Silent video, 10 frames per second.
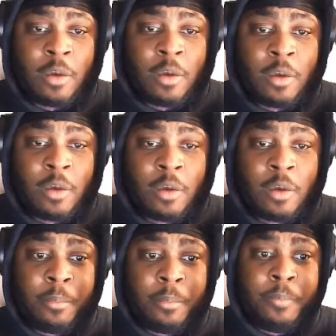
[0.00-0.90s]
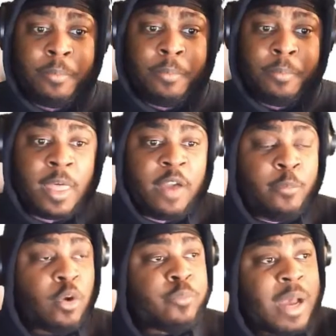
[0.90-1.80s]
become a
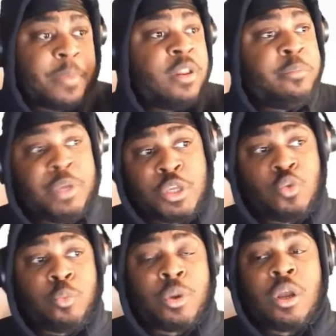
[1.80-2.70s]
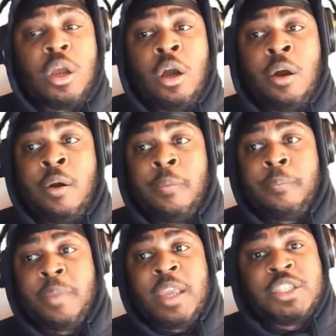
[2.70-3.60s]
more popular beekeeper.
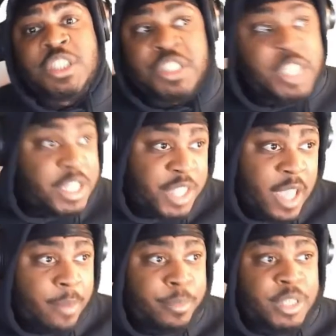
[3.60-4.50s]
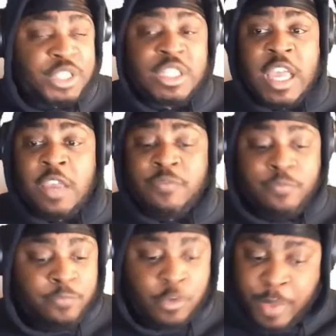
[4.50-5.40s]
And she did that. She gave
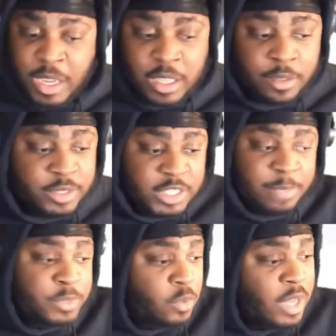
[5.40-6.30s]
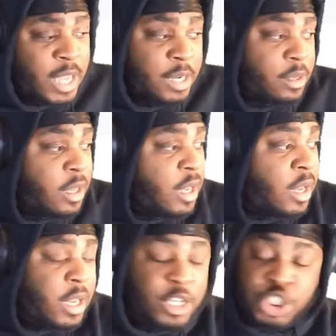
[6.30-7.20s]
Rebecca tips on how to
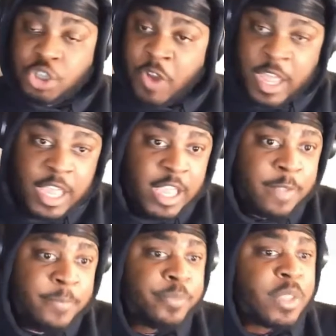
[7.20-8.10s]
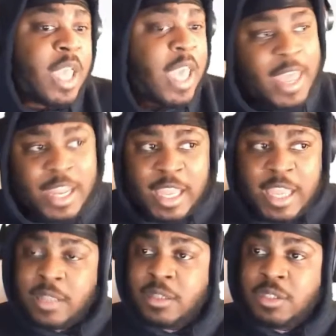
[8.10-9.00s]
stream,
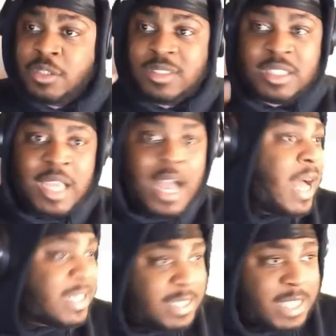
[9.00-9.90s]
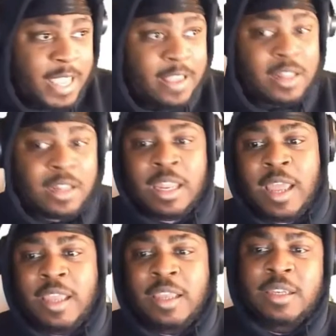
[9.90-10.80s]
edit, content. Like,